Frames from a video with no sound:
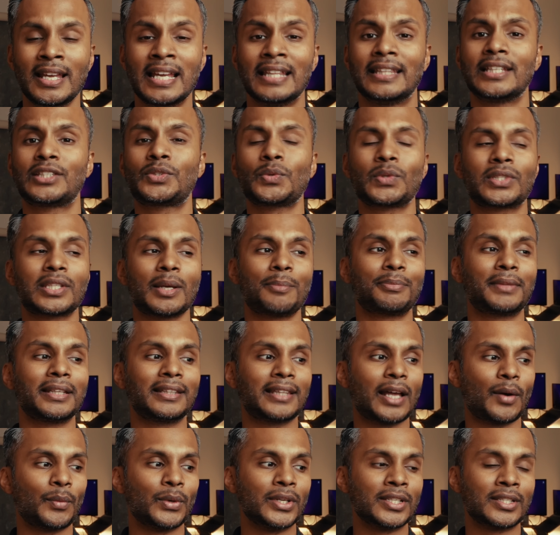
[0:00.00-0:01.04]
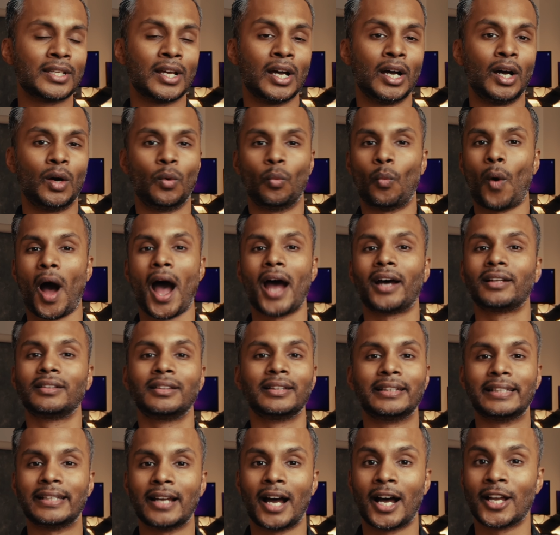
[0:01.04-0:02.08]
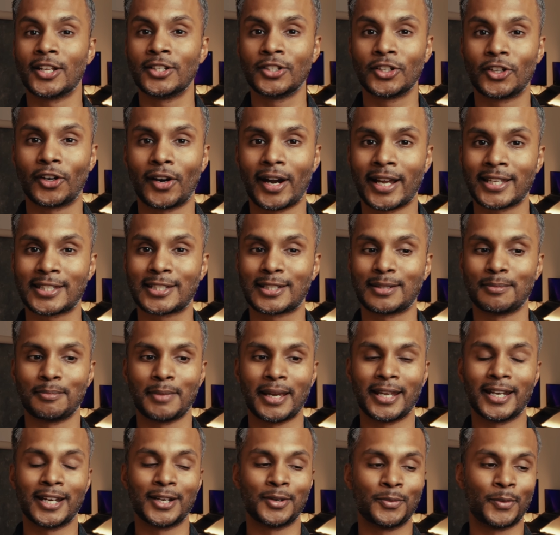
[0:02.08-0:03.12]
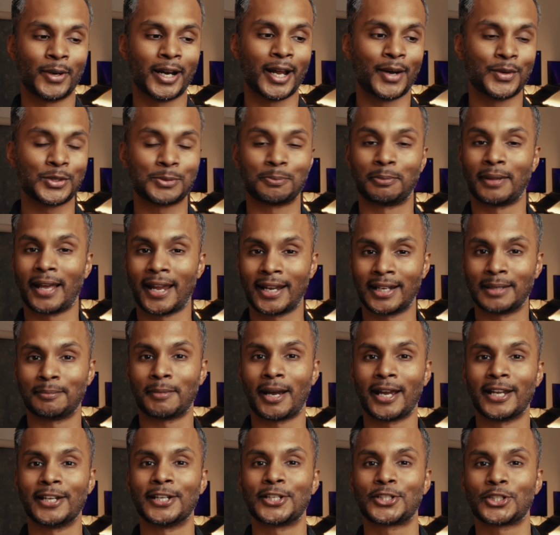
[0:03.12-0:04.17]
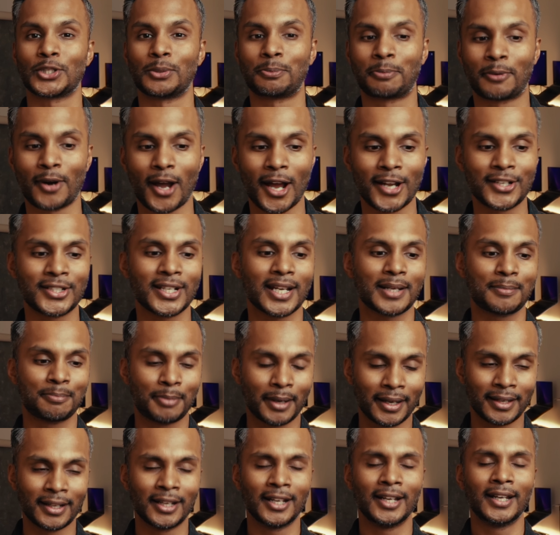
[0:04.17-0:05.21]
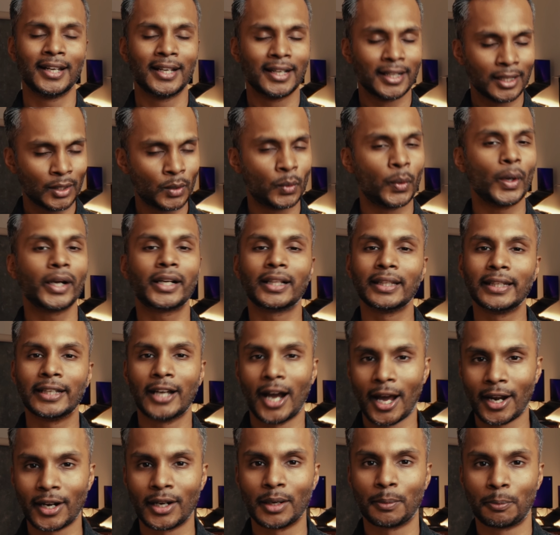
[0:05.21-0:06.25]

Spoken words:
This was something that was wildly underestimated when I was planning my initial project, but quickly got an